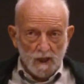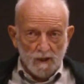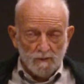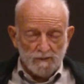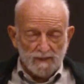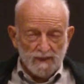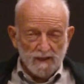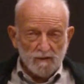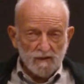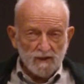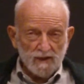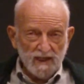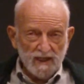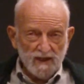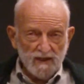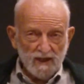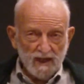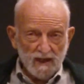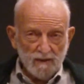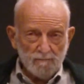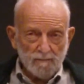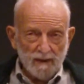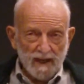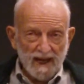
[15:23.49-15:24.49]
There are the
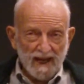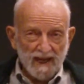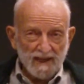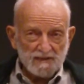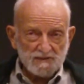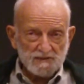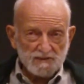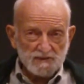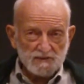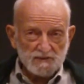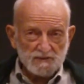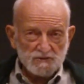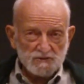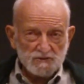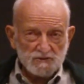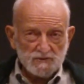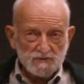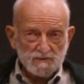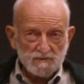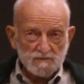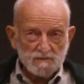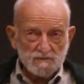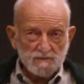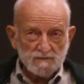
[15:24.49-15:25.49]

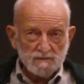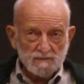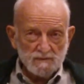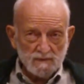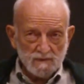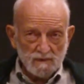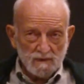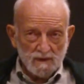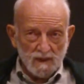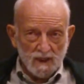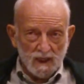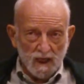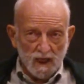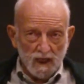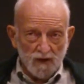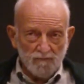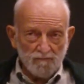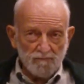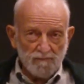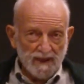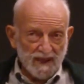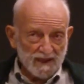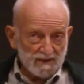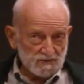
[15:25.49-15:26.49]
biases
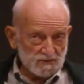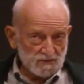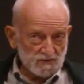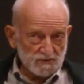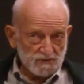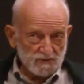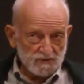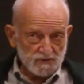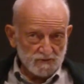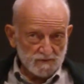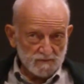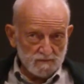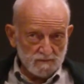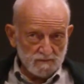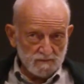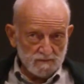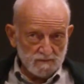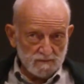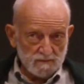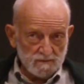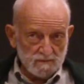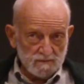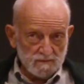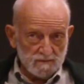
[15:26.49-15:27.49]
of peasants,
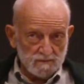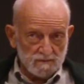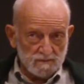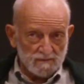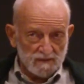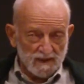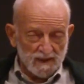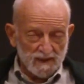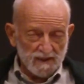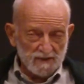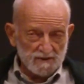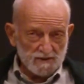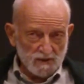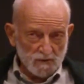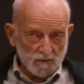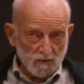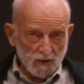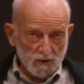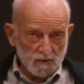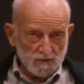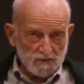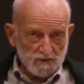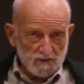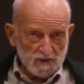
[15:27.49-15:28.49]
that is their
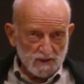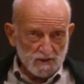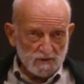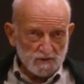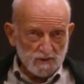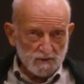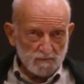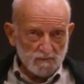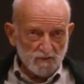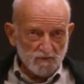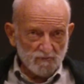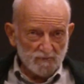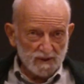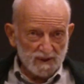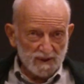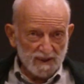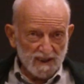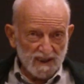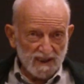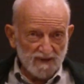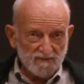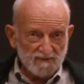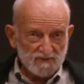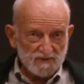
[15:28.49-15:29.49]
own system of
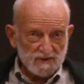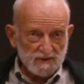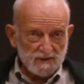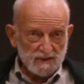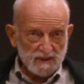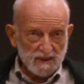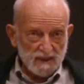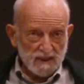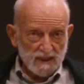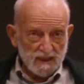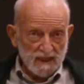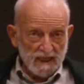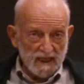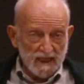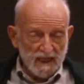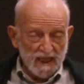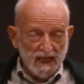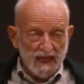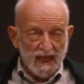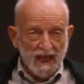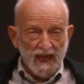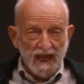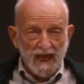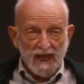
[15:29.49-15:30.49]
beliefs
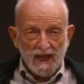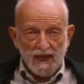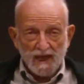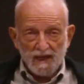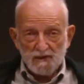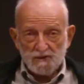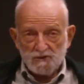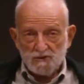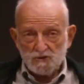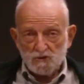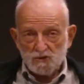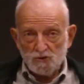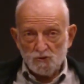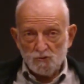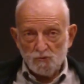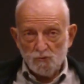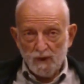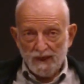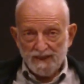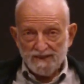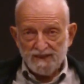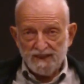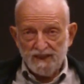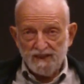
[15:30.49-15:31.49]
as to
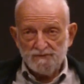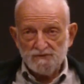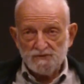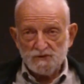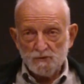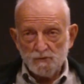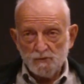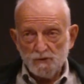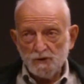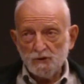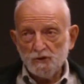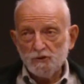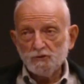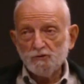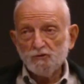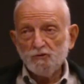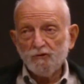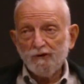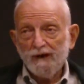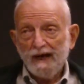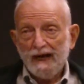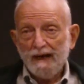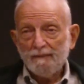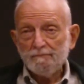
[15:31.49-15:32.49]
what gives you a good
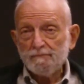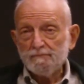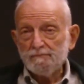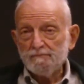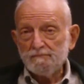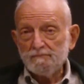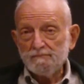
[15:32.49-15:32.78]
crop.